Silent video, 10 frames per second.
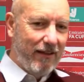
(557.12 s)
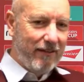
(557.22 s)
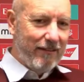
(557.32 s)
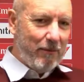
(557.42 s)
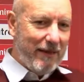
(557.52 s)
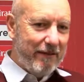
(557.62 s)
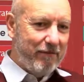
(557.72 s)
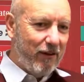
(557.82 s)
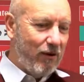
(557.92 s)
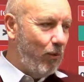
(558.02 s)
they were here for
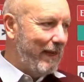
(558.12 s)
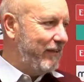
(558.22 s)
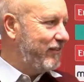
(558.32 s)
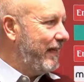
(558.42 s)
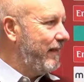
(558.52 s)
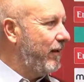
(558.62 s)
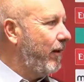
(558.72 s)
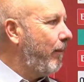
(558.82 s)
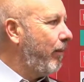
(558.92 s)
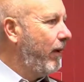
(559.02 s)
like a week setting
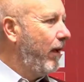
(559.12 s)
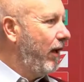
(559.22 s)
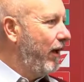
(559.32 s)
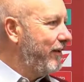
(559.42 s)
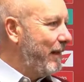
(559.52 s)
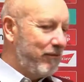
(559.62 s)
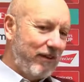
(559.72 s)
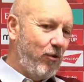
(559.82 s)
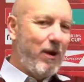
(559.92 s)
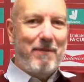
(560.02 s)
up. And there was
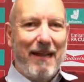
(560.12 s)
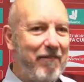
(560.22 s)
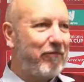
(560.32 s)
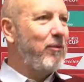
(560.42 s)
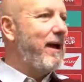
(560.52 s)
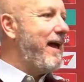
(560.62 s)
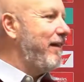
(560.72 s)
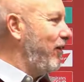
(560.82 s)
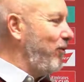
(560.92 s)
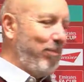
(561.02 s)
equipment everywhere,
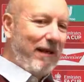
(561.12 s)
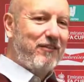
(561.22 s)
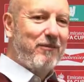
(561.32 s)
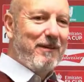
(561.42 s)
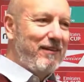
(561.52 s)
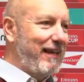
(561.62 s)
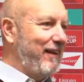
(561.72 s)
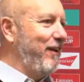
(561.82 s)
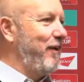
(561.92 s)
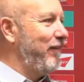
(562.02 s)
the whole place had been
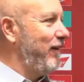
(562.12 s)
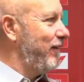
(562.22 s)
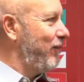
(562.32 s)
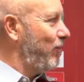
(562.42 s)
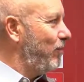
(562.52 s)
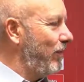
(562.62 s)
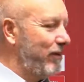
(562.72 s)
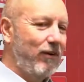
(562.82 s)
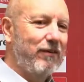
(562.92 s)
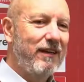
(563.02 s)
taken over, and I thought, my
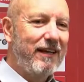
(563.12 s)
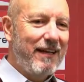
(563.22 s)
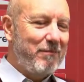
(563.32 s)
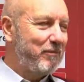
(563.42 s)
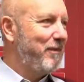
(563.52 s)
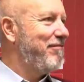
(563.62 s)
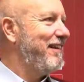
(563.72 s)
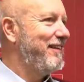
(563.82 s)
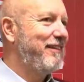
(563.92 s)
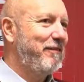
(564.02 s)
God, it must be
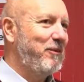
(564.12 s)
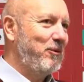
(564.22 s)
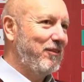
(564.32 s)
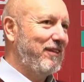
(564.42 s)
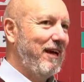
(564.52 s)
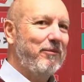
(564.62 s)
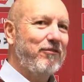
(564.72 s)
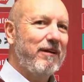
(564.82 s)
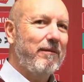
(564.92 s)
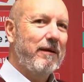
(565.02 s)
really difficult to set up
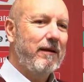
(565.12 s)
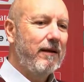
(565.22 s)
streaming.